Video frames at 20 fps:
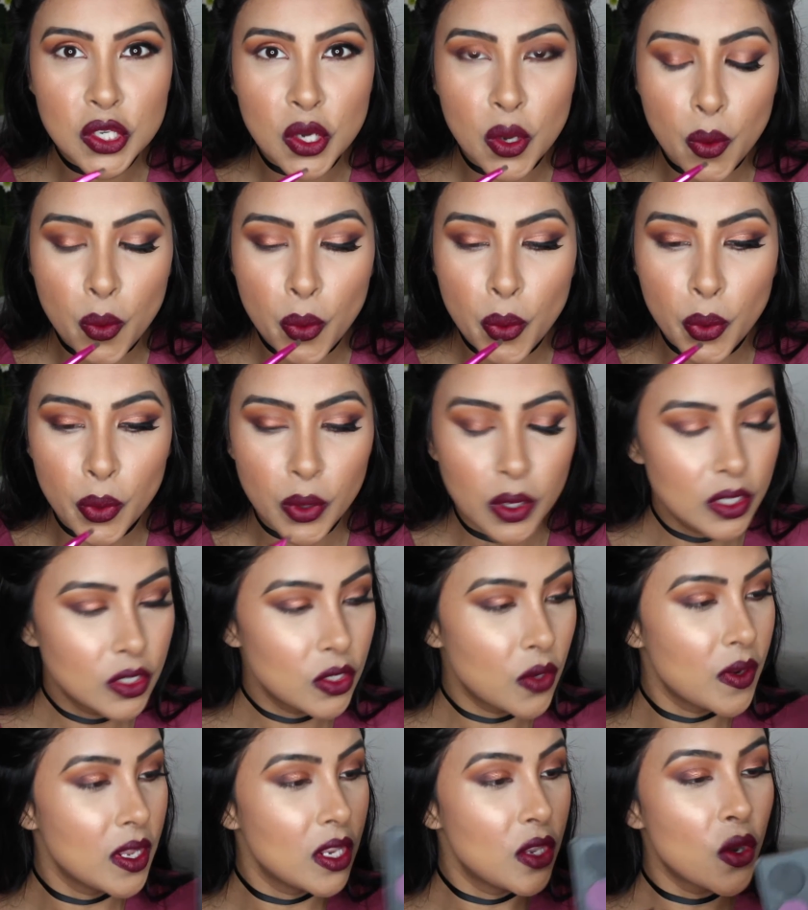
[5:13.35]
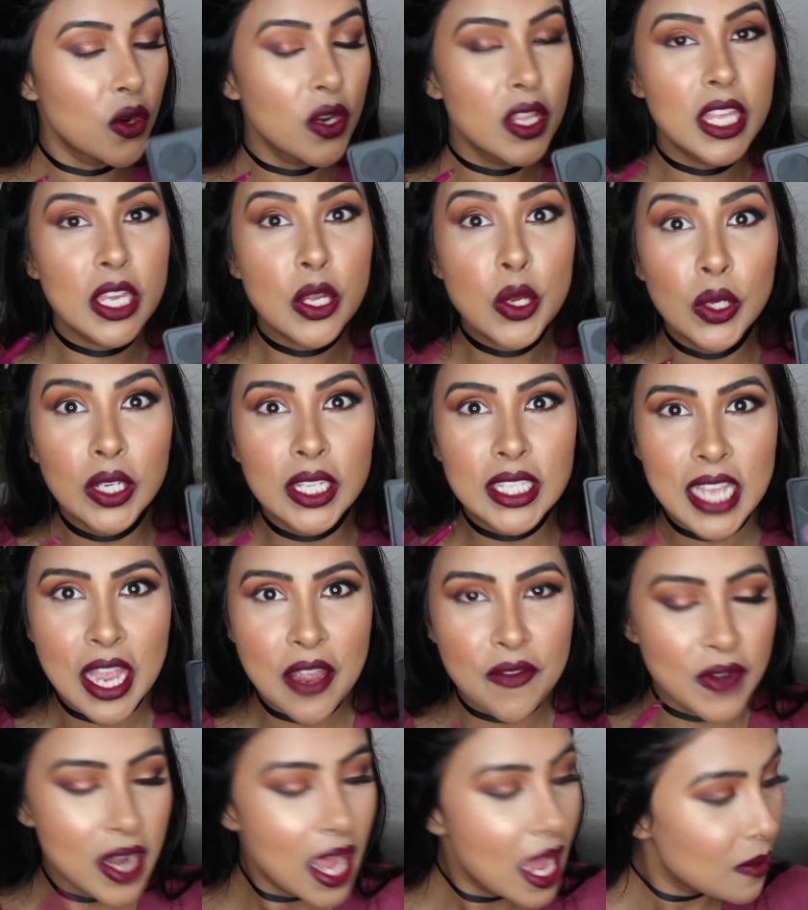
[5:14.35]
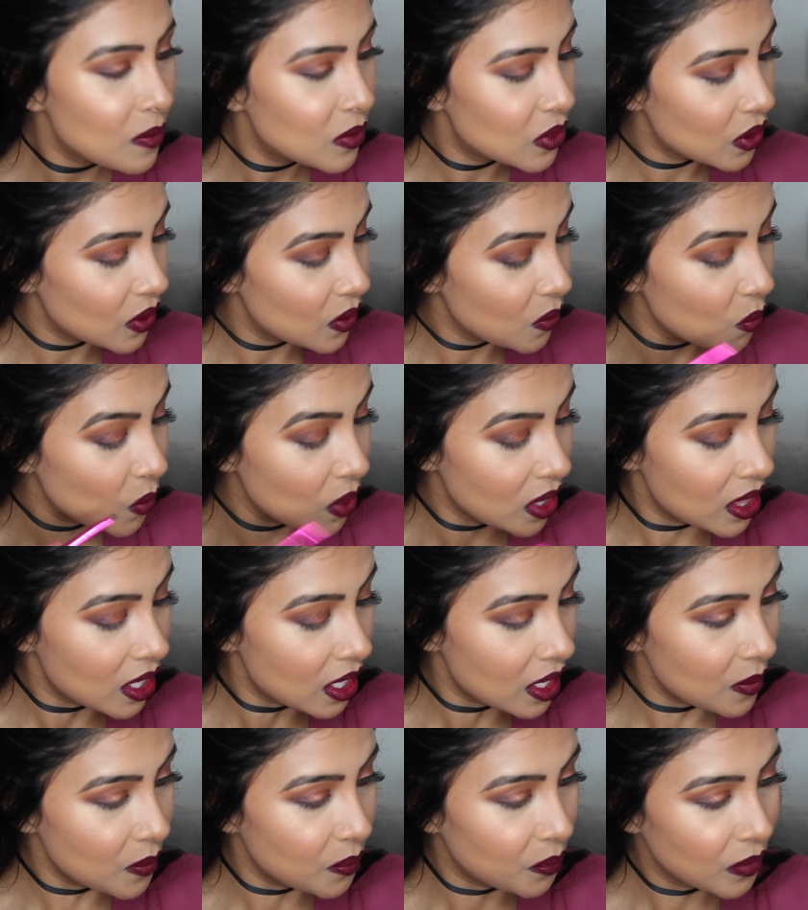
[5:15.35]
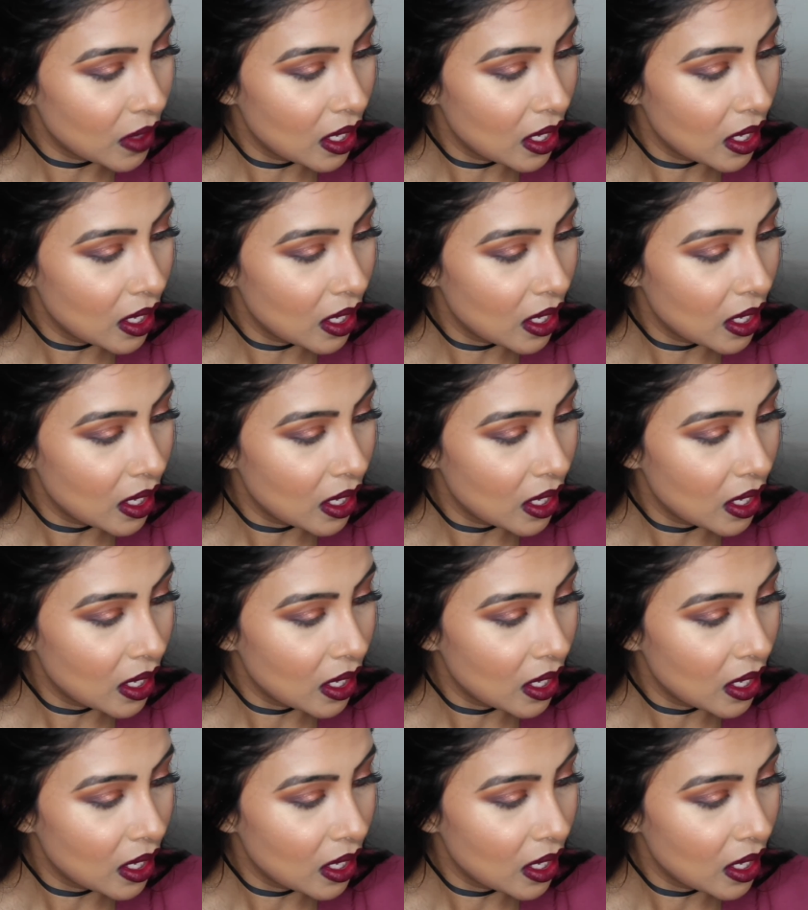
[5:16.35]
none of the colours have names with them.